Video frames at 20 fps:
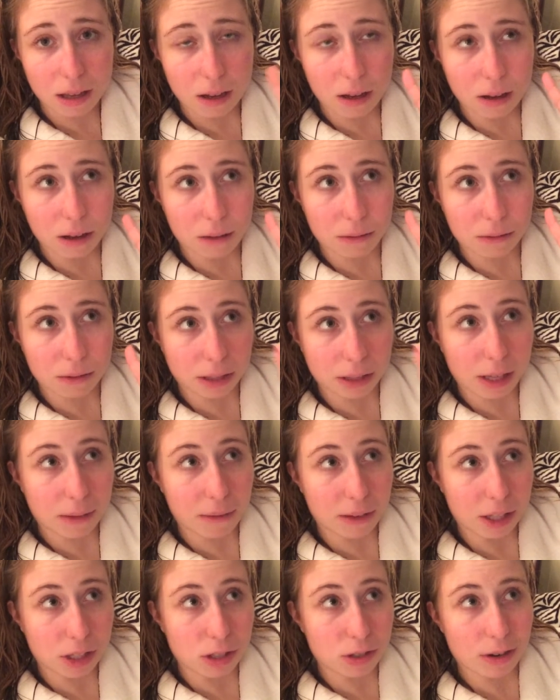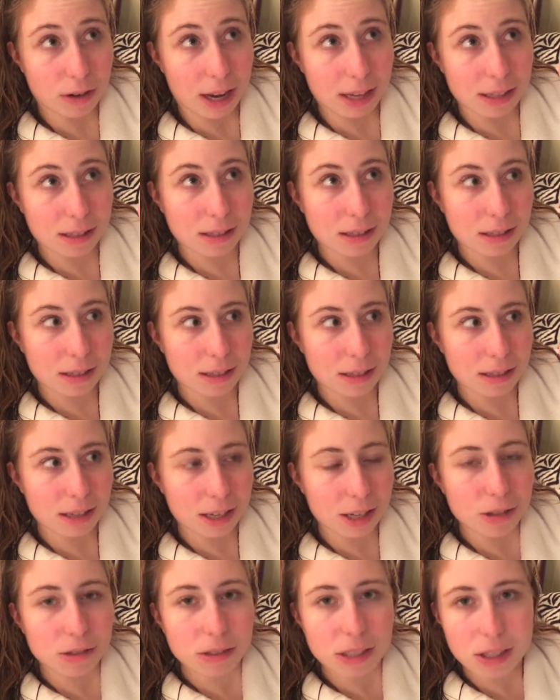of relieving stress is I
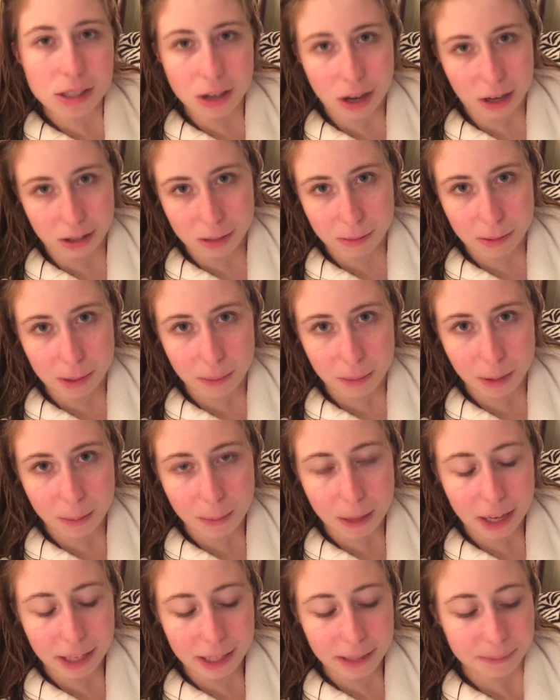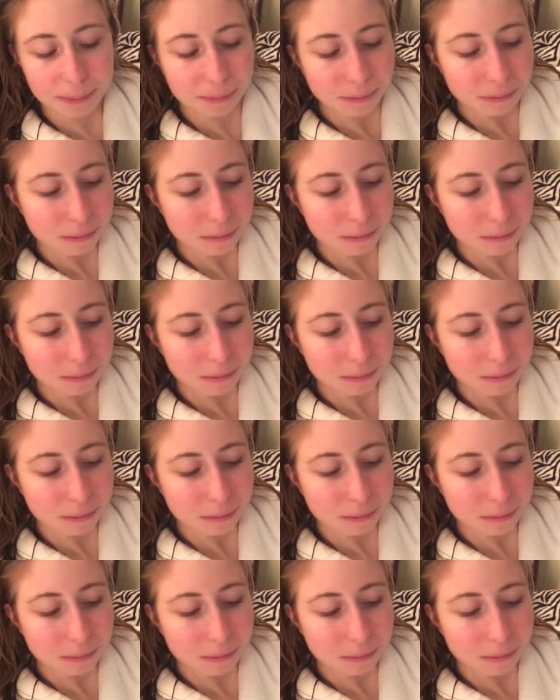usually talk to people about it.